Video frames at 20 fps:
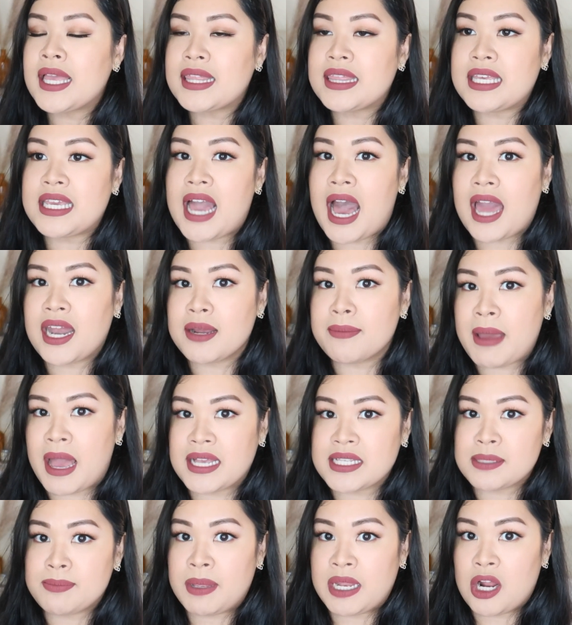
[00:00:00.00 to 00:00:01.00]
the item
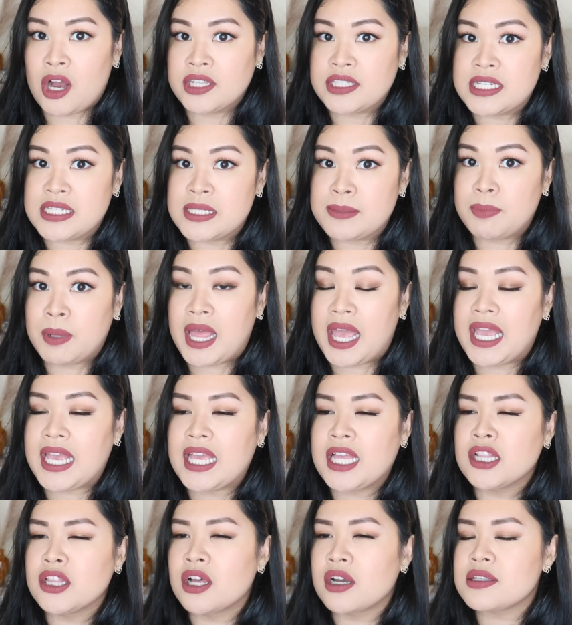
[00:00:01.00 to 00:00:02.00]
has been on display,
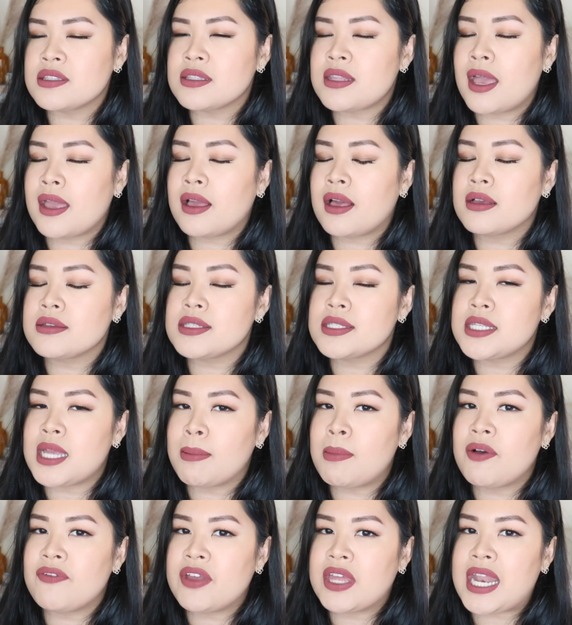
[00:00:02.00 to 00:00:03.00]
it looks like
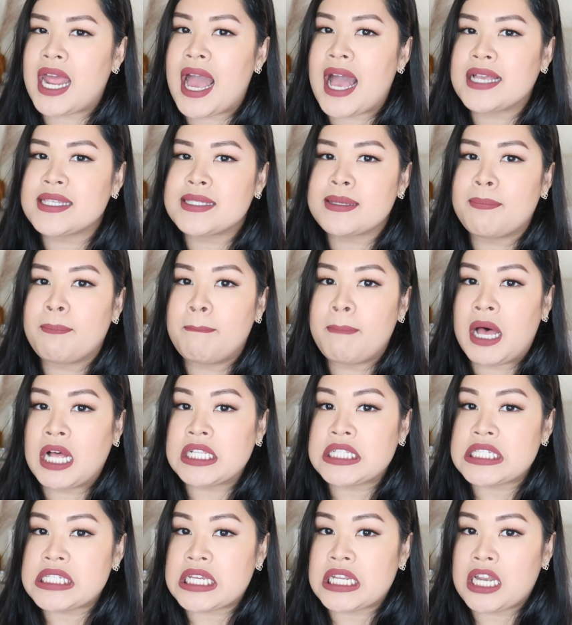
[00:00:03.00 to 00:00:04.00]
some of it has
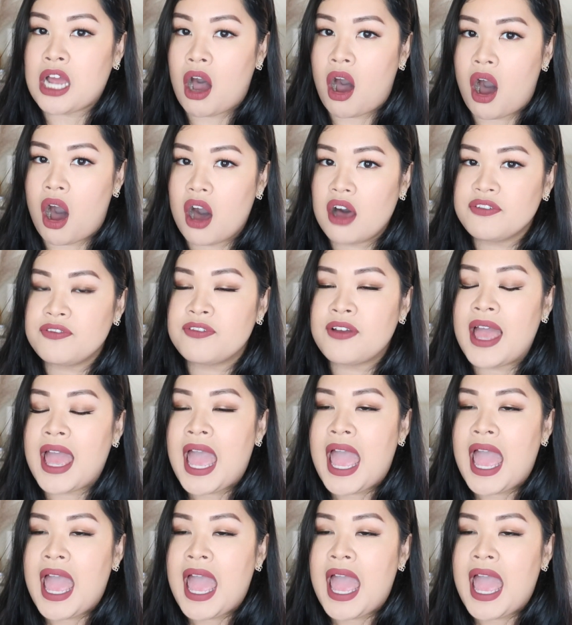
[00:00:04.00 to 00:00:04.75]
melted off.